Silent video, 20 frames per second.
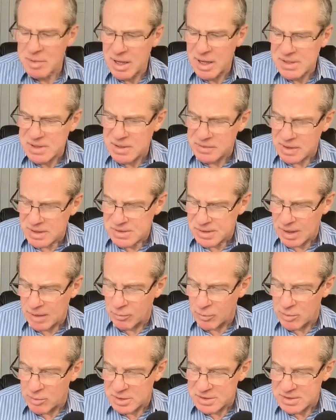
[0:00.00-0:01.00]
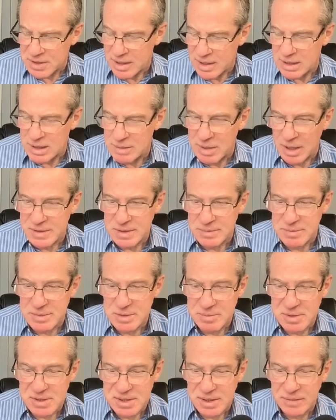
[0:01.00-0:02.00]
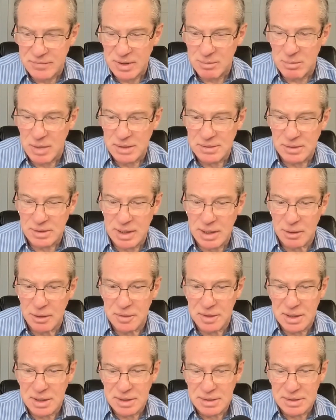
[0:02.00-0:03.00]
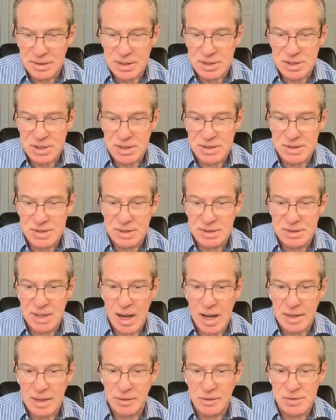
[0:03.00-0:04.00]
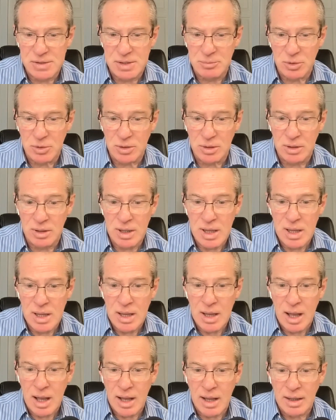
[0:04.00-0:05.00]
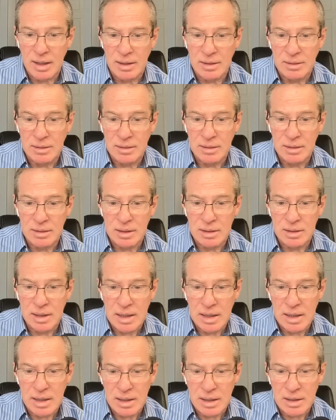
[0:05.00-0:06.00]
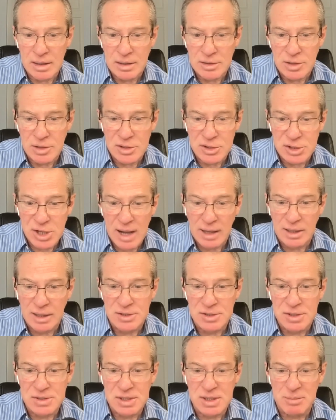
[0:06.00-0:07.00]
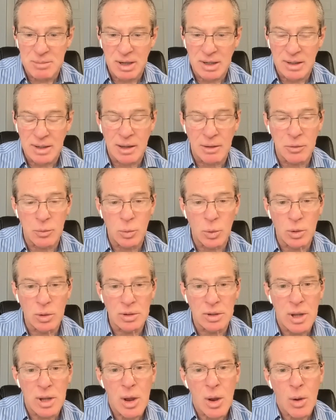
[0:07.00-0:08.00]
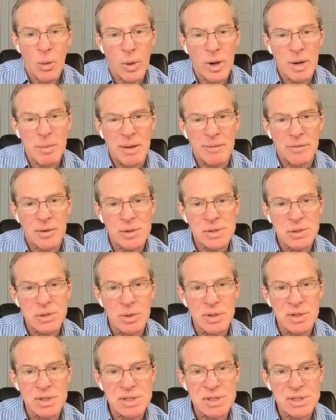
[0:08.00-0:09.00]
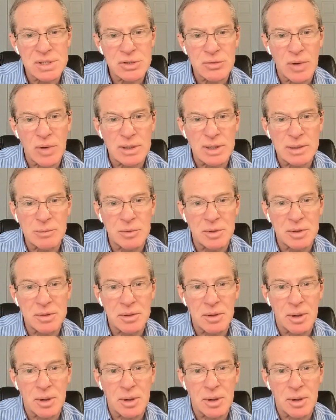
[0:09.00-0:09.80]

me ask you this. Um, we've been talking about some specific mental health conditions and diagnosable uh, challenges in the mental health world. What about folks who are just struggling with